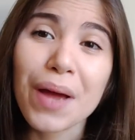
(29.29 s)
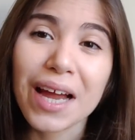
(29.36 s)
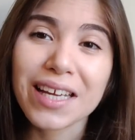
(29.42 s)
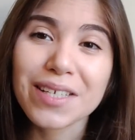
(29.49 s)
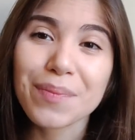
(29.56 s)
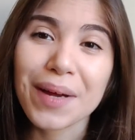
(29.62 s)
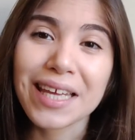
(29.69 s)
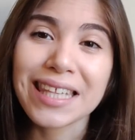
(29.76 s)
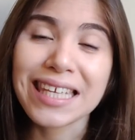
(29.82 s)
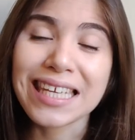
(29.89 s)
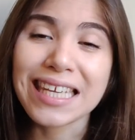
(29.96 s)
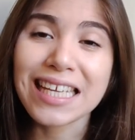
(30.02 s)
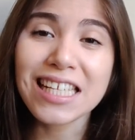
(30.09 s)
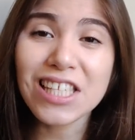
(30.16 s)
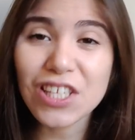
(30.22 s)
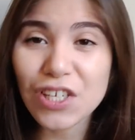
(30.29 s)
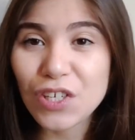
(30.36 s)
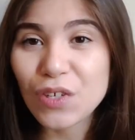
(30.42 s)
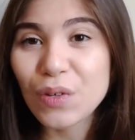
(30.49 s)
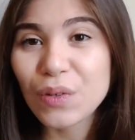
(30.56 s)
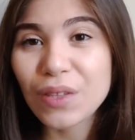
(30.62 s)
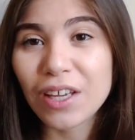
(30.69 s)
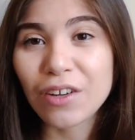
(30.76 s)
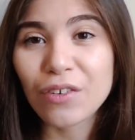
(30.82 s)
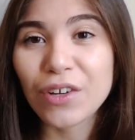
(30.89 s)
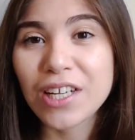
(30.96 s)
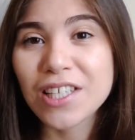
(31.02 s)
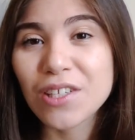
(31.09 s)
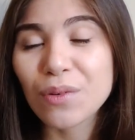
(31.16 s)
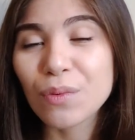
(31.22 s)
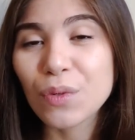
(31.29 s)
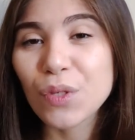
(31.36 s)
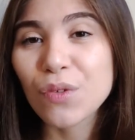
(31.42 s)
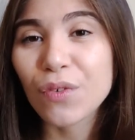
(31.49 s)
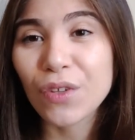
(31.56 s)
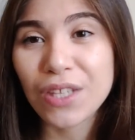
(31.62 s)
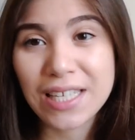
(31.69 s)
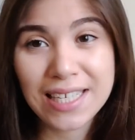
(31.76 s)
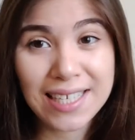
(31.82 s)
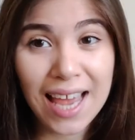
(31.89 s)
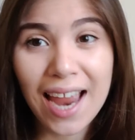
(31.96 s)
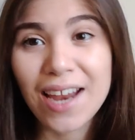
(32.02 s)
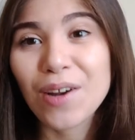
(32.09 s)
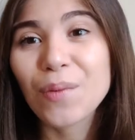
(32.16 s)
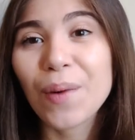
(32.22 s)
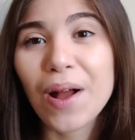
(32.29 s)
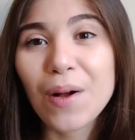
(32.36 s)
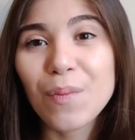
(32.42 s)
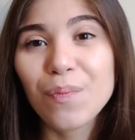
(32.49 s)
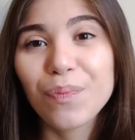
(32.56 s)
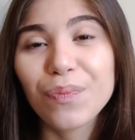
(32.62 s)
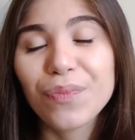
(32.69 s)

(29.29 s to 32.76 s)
backed by the Institute that creates the rules for the entire realm.